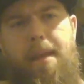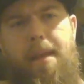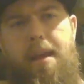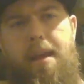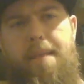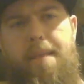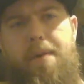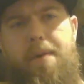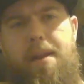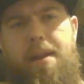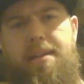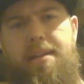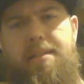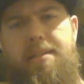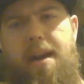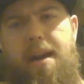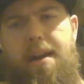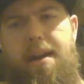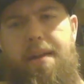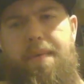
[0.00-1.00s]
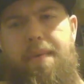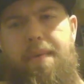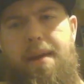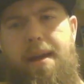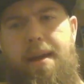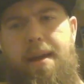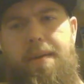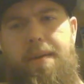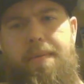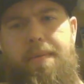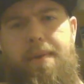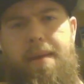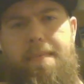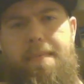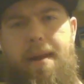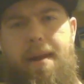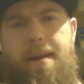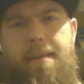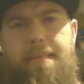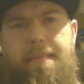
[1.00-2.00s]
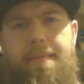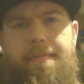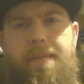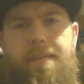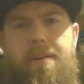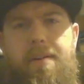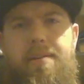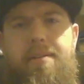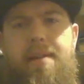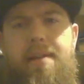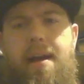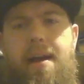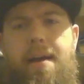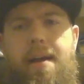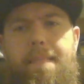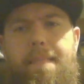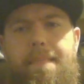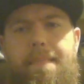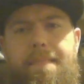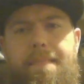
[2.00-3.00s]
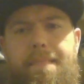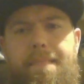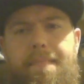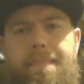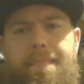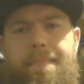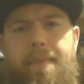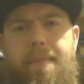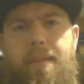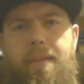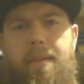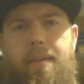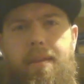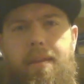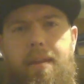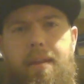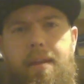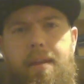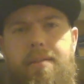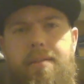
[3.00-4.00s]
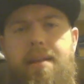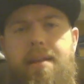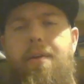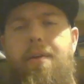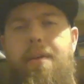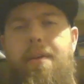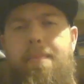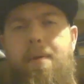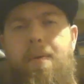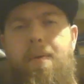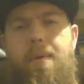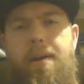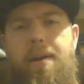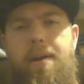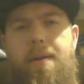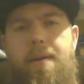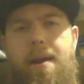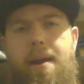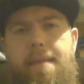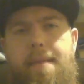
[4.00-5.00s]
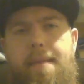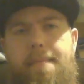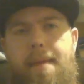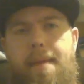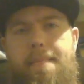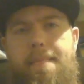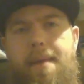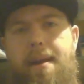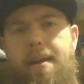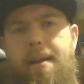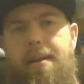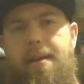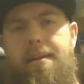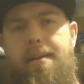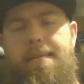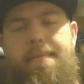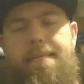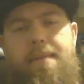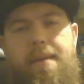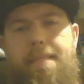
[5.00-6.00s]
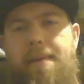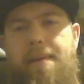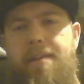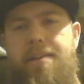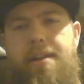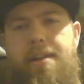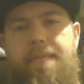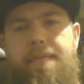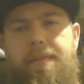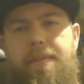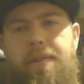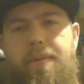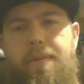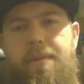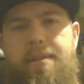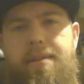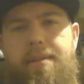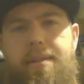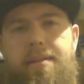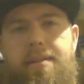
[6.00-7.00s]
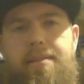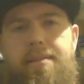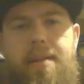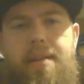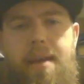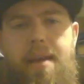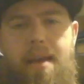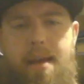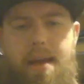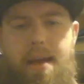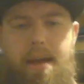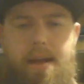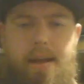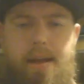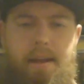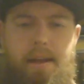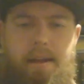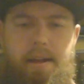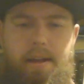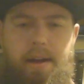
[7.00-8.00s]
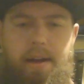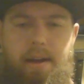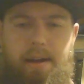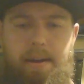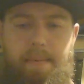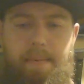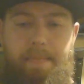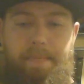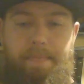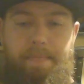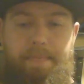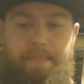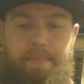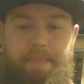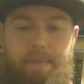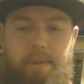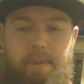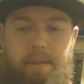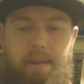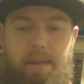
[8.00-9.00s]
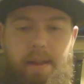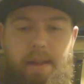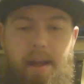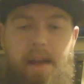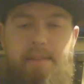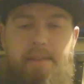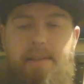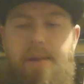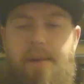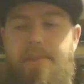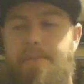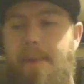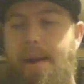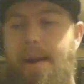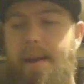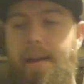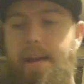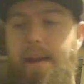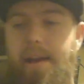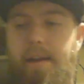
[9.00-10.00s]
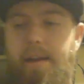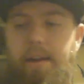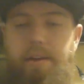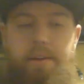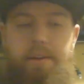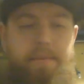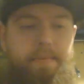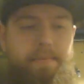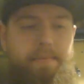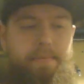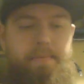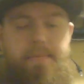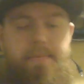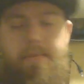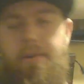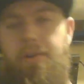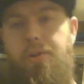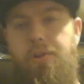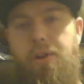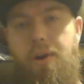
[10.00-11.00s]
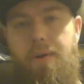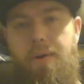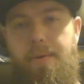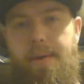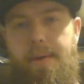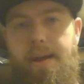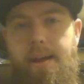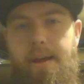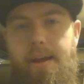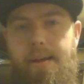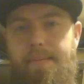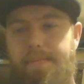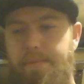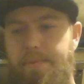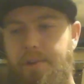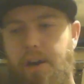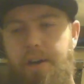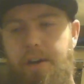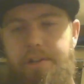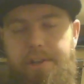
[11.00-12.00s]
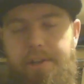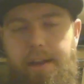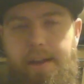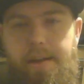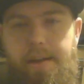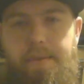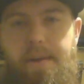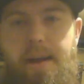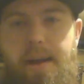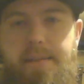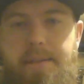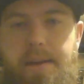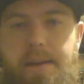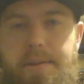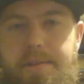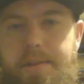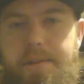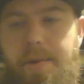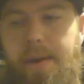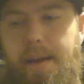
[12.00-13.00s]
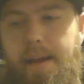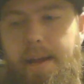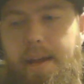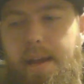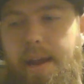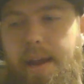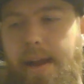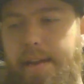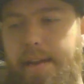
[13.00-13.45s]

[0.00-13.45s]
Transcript: and I'm pretty excited when I when I painted them the first time because I only put one coat on it but I painted a bunch of different lures in this um, as I was painting it and glowing it and charging it as I was doing it it